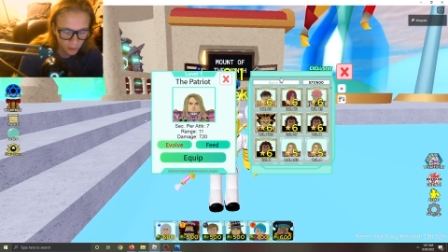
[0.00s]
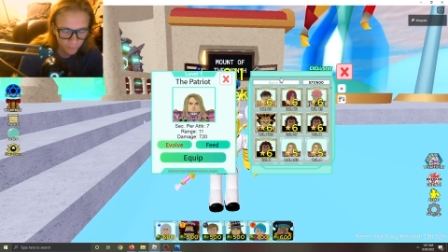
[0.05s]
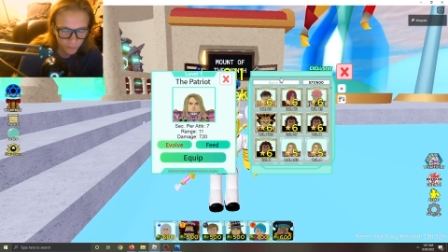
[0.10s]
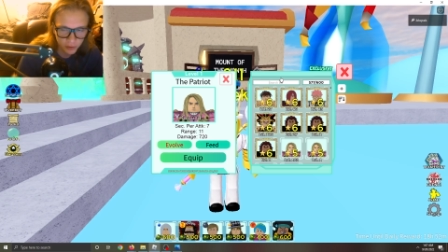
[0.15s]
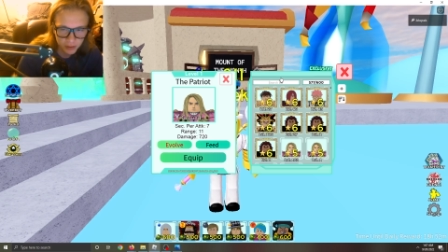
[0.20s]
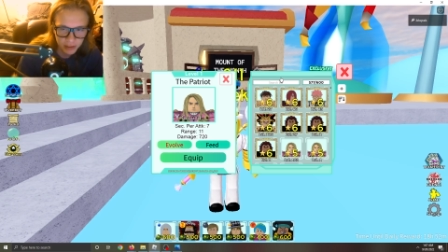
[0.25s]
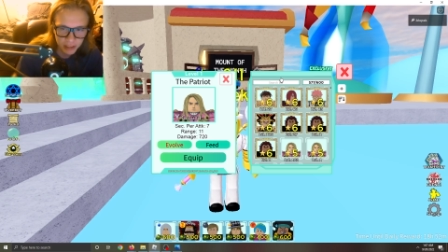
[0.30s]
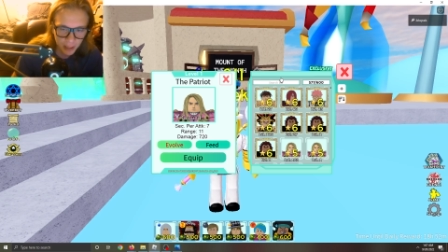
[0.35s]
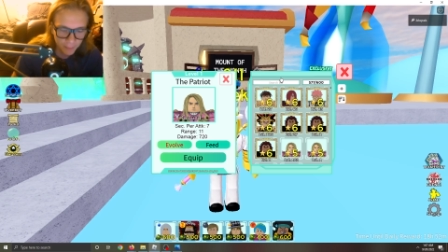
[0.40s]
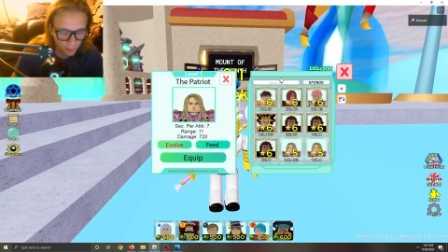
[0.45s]
For
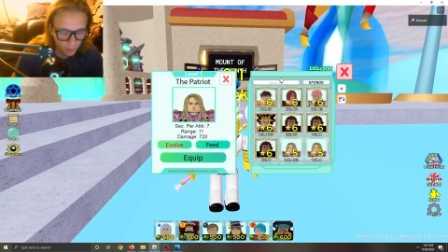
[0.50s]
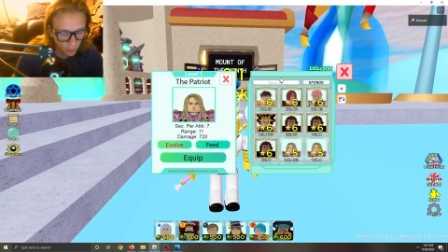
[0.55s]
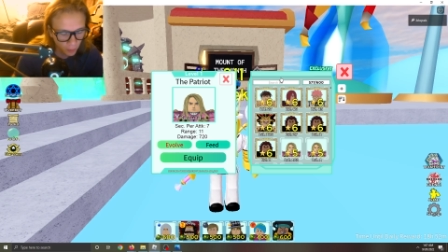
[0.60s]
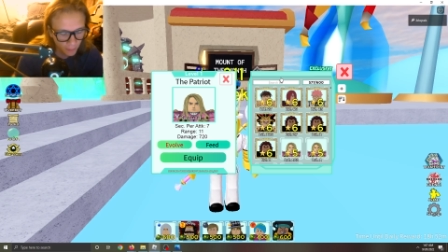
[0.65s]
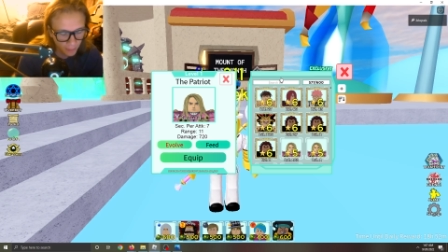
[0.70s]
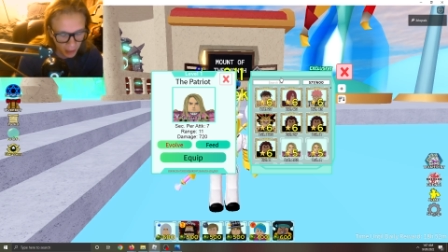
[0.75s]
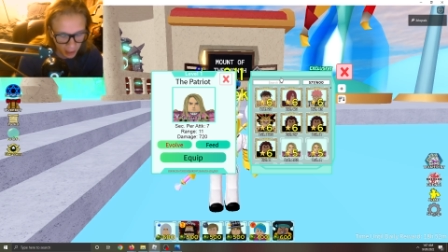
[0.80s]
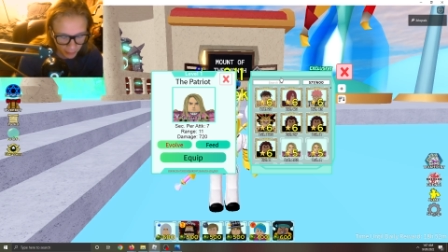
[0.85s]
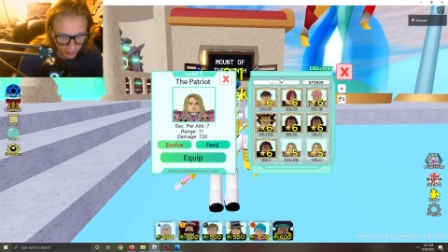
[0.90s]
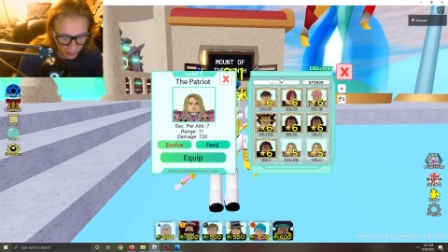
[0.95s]
example,
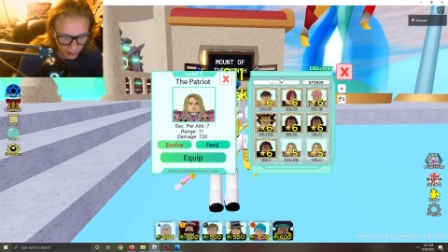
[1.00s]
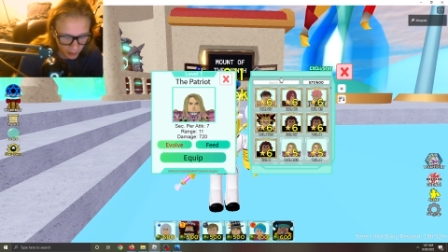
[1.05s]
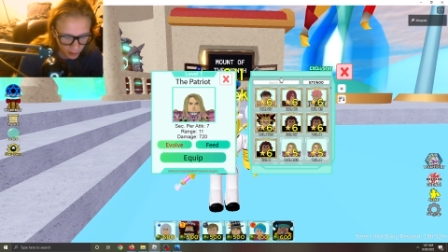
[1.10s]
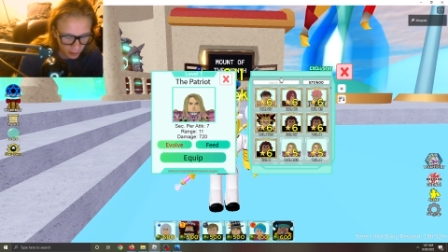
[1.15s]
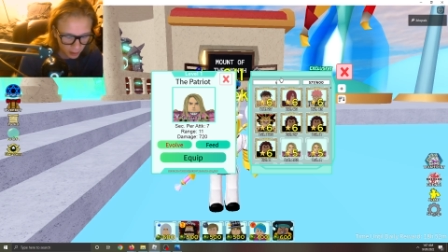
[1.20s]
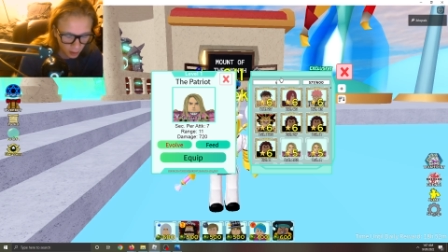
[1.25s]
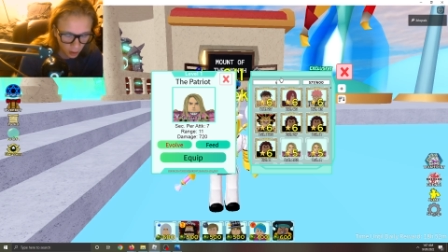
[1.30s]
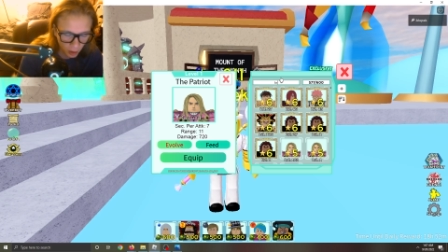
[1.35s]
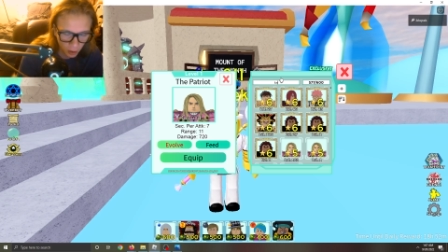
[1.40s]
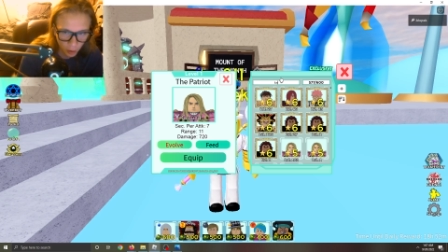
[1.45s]
maybe
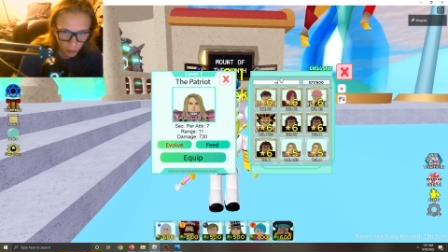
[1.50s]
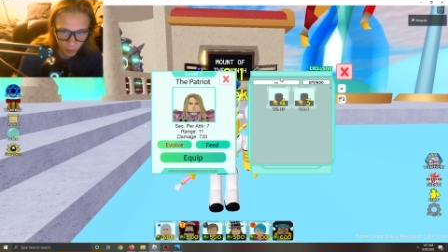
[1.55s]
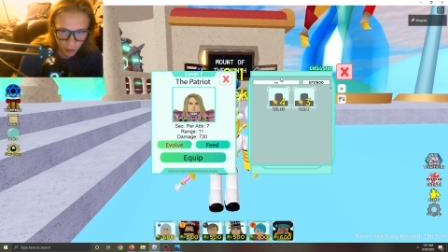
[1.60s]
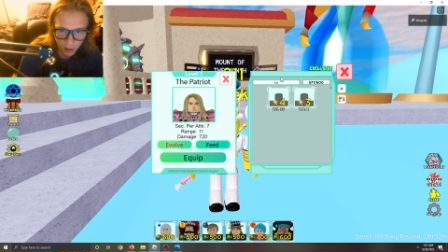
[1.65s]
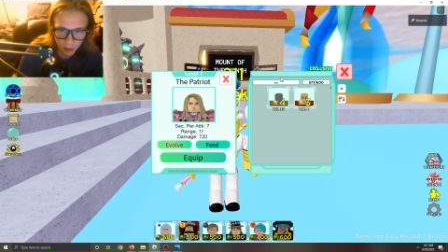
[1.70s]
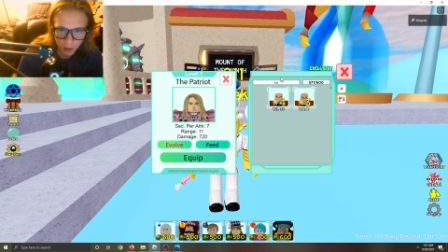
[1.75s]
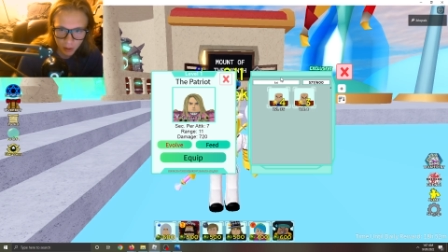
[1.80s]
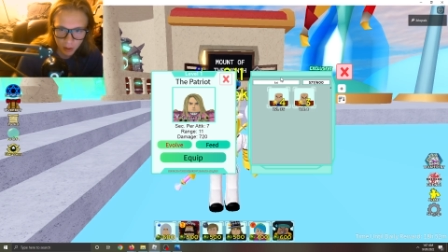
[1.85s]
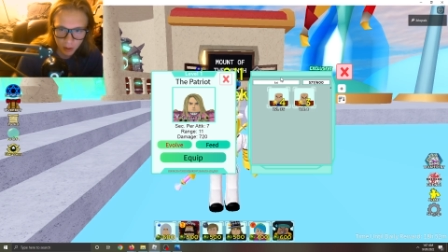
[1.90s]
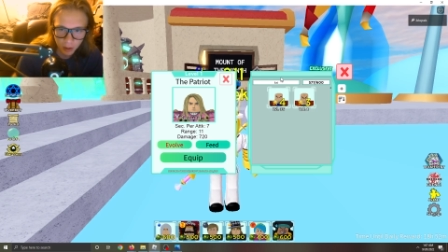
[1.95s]
you know,
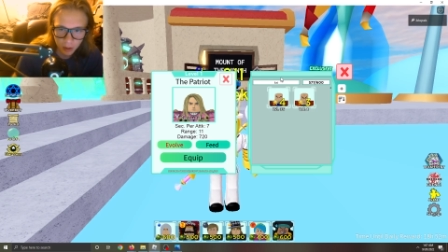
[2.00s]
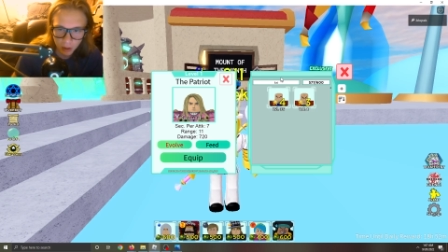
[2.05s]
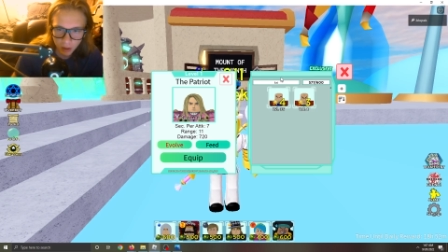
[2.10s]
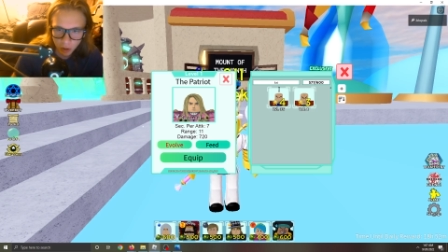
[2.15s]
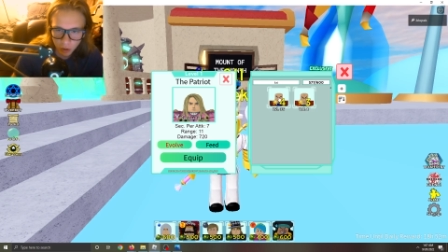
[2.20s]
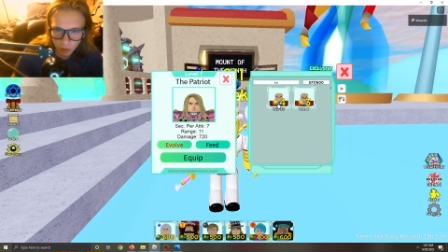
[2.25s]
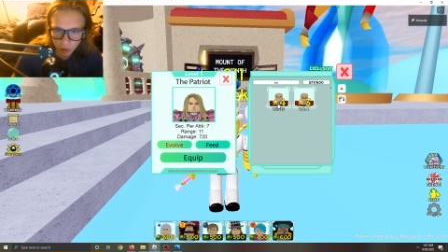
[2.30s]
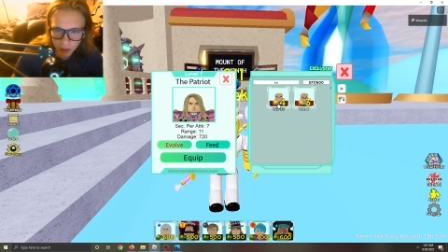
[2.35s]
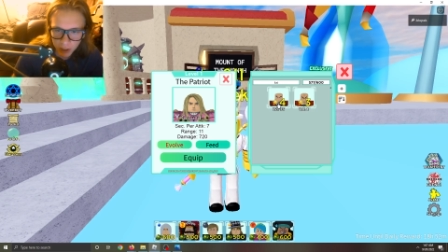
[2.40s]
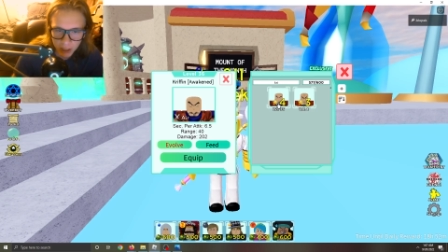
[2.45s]

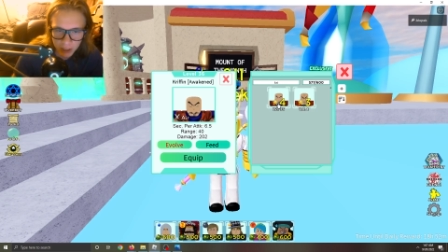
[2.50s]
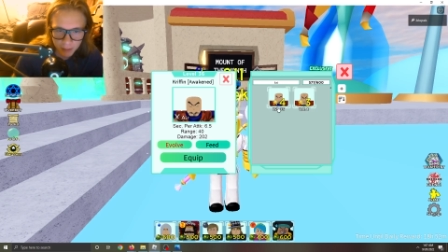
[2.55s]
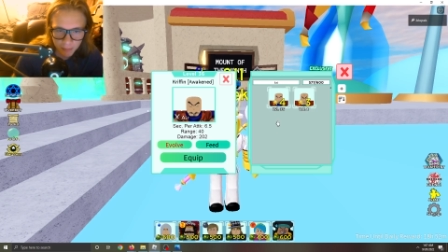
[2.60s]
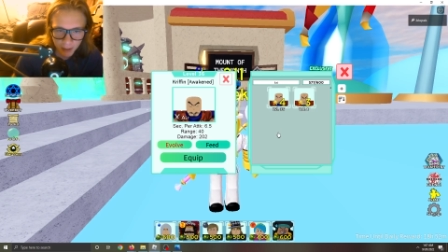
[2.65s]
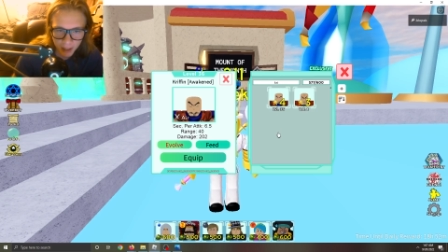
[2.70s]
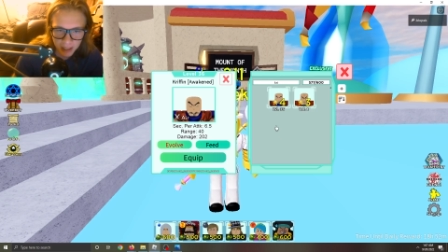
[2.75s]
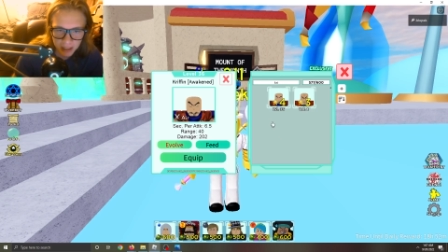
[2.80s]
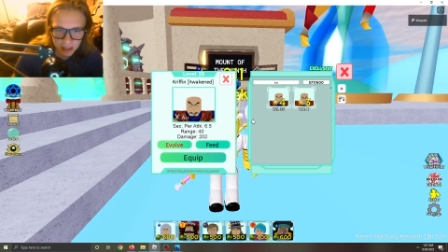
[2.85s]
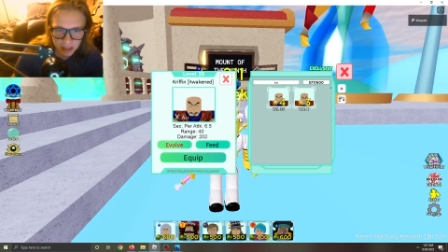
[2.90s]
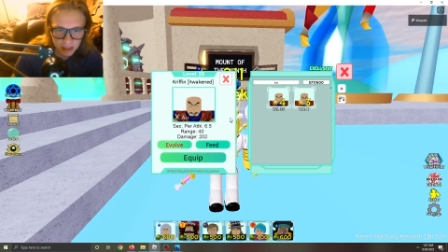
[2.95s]
Krillin
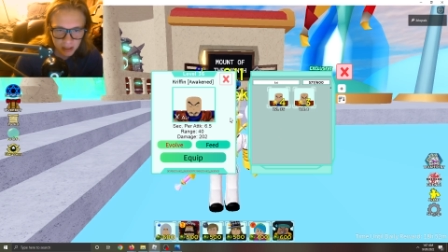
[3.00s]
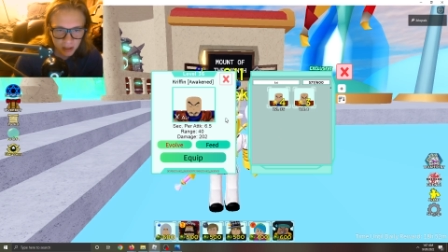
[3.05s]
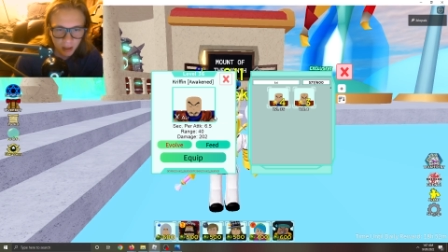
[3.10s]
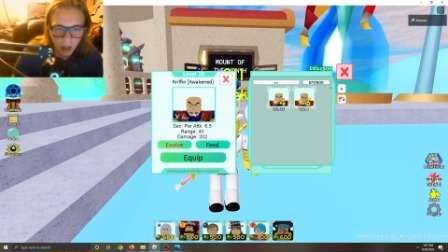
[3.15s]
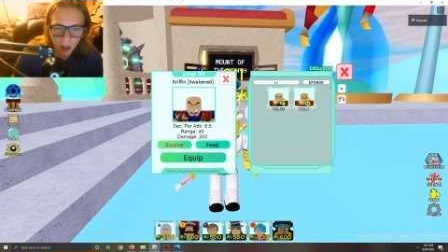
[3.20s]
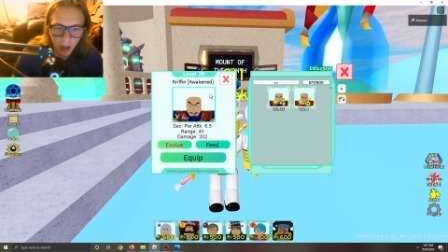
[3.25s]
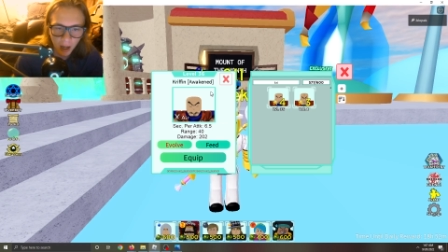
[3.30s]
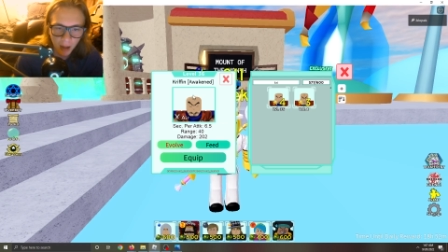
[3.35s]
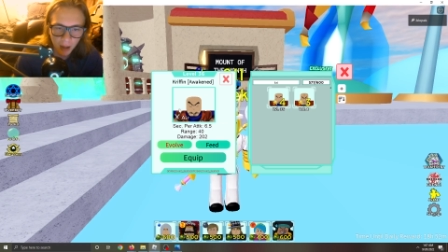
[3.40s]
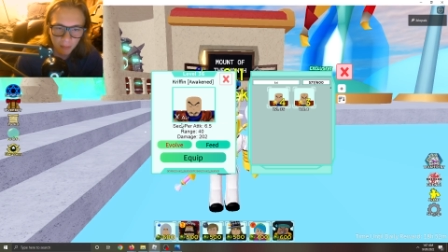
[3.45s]
might
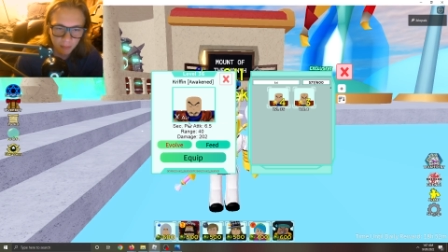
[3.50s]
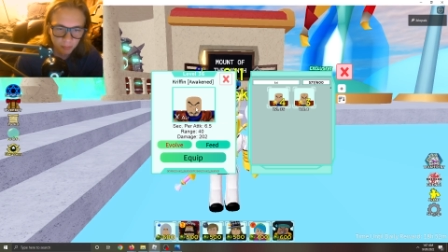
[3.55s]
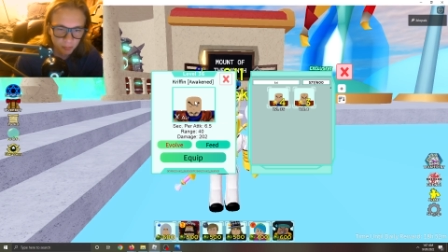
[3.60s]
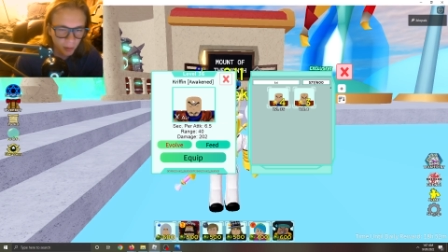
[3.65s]
uh,